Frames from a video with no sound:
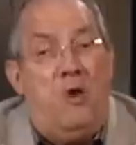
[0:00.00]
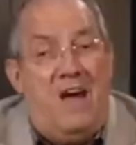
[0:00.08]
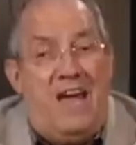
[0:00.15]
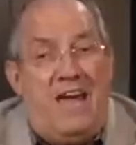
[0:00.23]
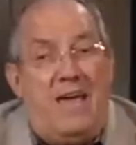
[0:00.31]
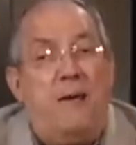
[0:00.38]

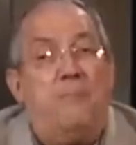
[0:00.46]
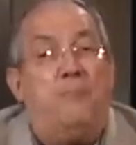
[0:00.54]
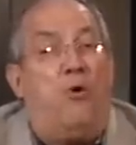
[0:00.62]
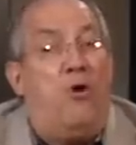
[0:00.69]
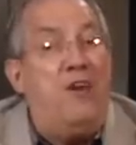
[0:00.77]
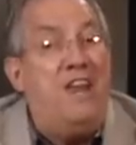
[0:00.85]
Wei
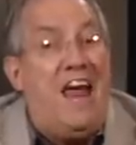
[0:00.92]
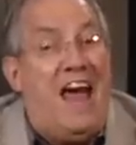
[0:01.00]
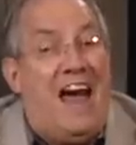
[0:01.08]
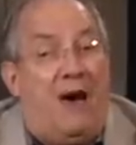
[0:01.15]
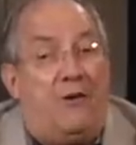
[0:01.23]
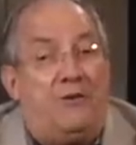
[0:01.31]
pointed
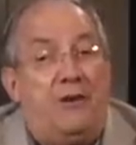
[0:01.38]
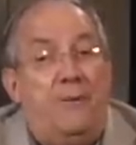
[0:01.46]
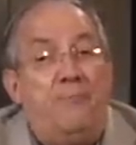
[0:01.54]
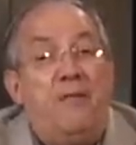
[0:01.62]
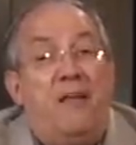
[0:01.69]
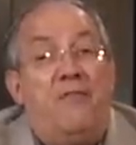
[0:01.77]
out
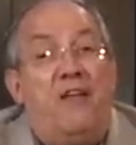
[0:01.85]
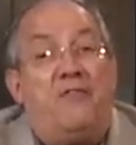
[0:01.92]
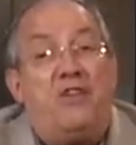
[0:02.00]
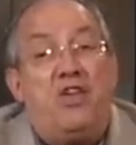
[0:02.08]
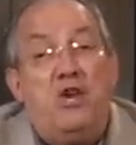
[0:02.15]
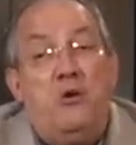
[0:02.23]

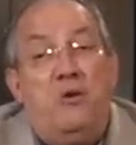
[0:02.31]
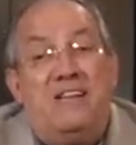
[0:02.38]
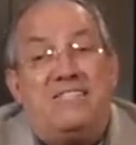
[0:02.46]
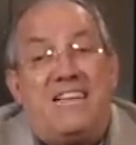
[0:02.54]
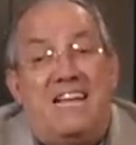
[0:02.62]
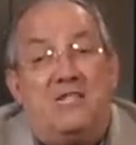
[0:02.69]
that the
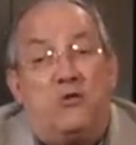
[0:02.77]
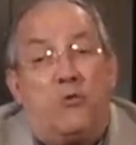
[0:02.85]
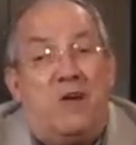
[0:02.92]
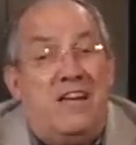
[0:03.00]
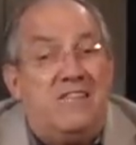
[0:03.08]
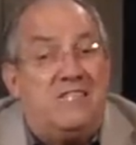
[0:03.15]
U.S. has
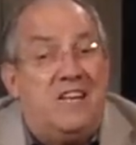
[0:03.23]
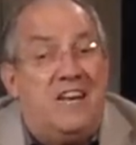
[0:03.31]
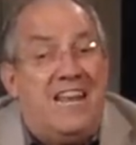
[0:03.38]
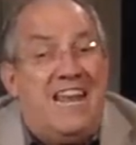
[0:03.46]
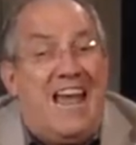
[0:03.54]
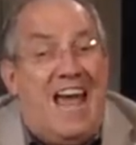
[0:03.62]

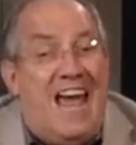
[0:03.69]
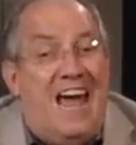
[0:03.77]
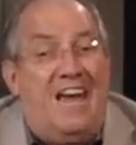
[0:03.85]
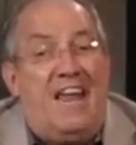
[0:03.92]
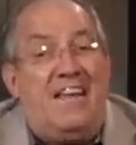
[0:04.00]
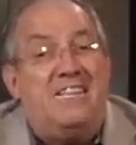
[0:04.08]
recently
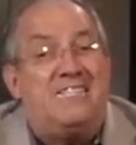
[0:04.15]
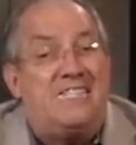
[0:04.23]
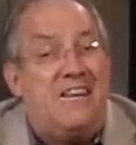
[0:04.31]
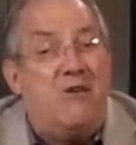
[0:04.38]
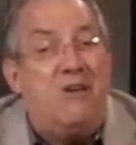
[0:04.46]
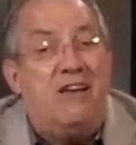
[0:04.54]
had a
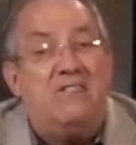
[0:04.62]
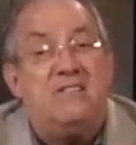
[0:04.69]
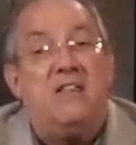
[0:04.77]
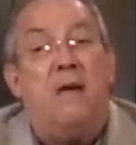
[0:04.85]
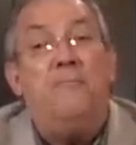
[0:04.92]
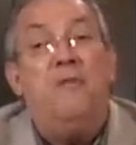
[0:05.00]

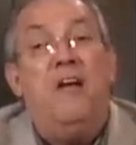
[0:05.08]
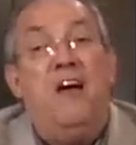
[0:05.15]
series